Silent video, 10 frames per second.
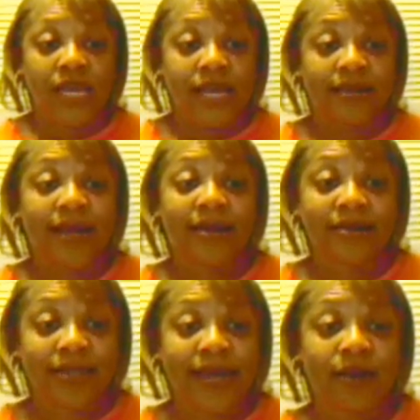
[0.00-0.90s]
they kind
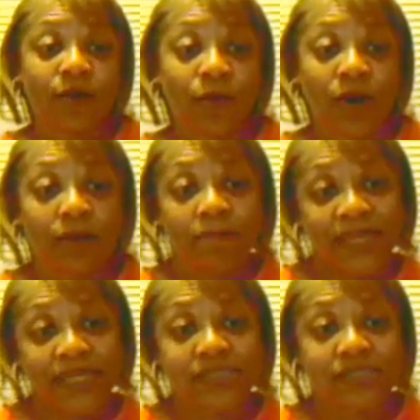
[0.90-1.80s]
of like were a
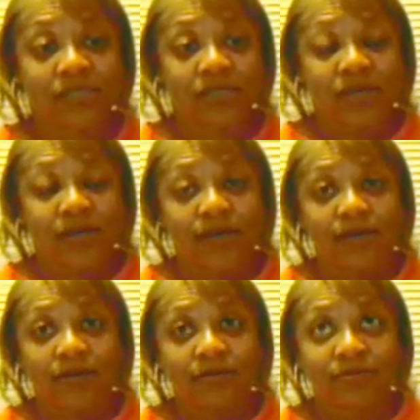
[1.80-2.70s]
bit
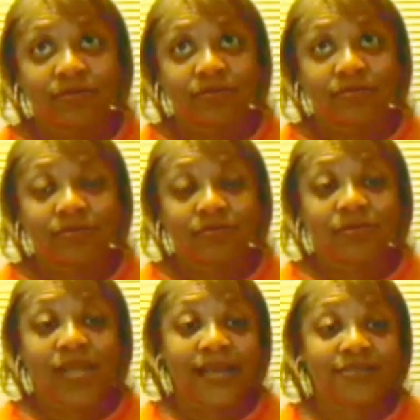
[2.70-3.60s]

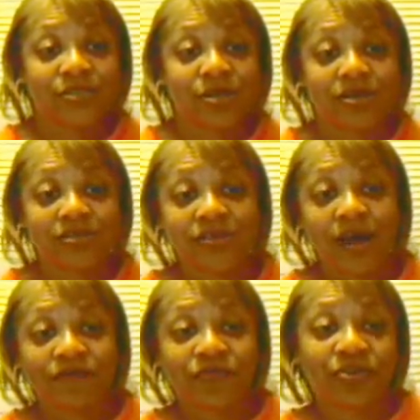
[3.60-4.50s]
nicer,
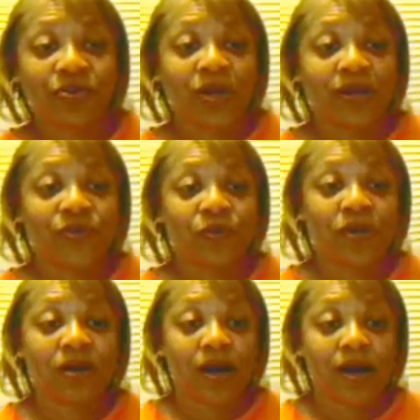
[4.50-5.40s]
softer, or whatever you
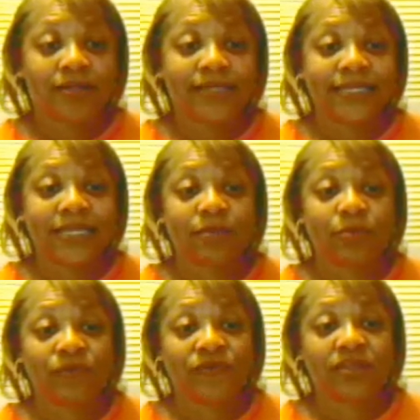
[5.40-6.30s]
want to call it in the
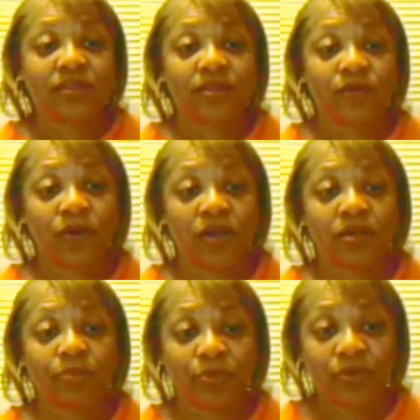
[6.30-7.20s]
movie than they were in
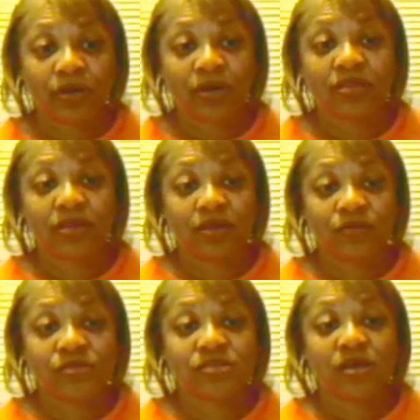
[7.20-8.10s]
the book. I think
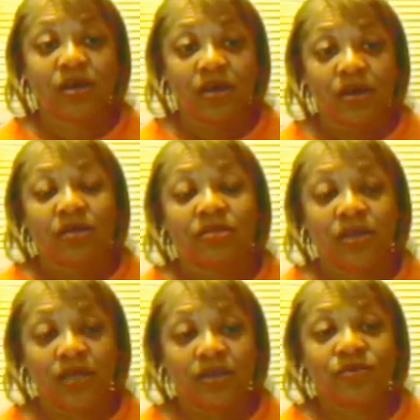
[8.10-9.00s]

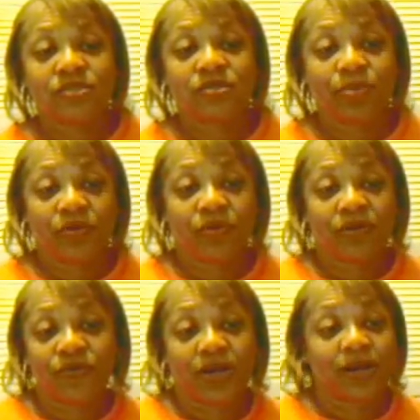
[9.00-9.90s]
the ending was a bit
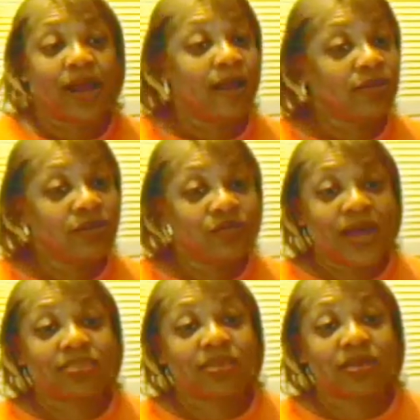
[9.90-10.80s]
rougher. And I only
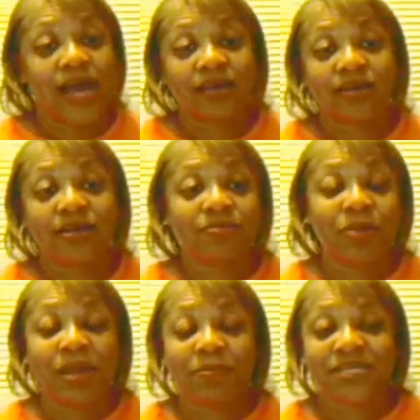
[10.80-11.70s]
read I
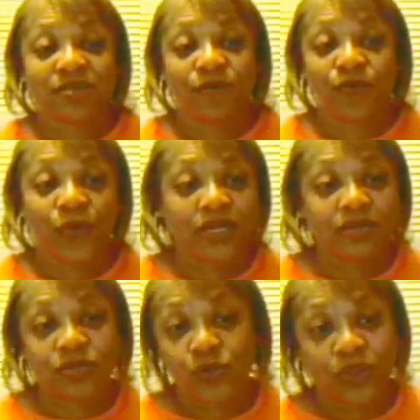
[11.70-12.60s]
couldn't make myself
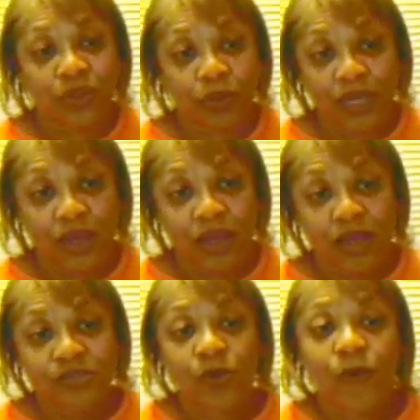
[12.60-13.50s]
read 2 and 3.
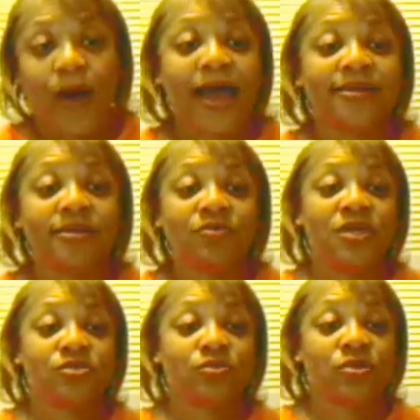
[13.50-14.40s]
So I didn't
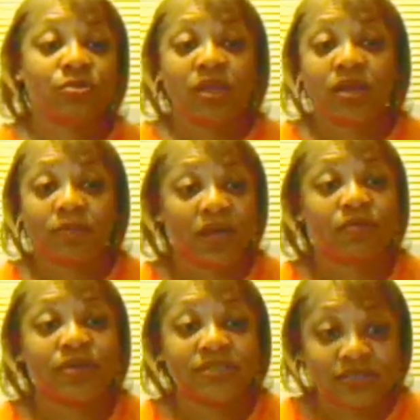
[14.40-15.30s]
read 2 and 3, and I'm
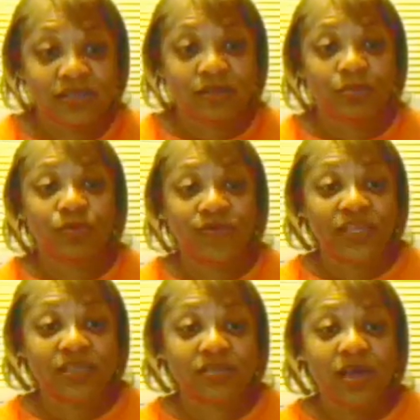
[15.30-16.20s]
not going to see the
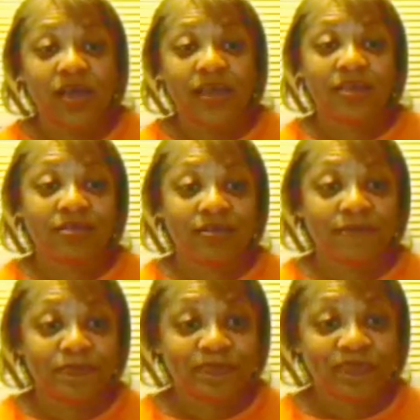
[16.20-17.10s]
movies
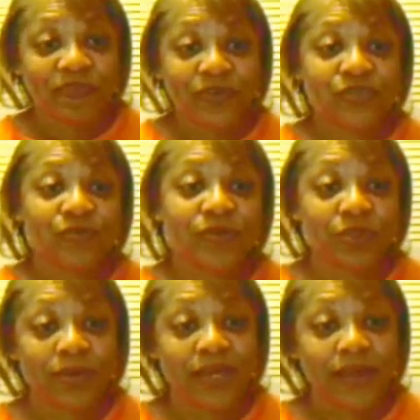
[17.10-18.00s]
either for 2
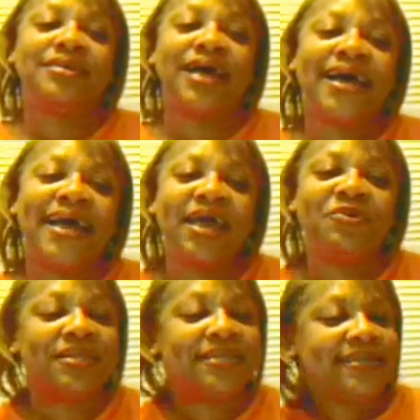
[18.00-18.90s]
and 3.
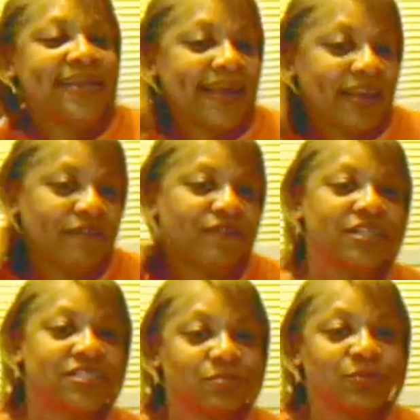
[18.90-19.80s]
I really did not care for
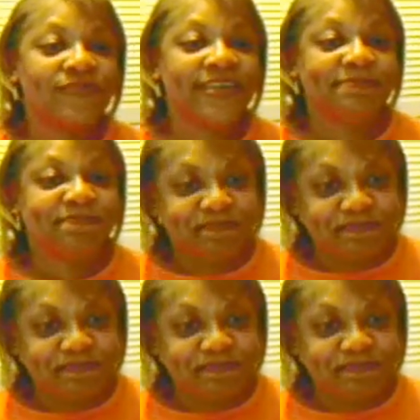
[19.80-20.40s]
this movie.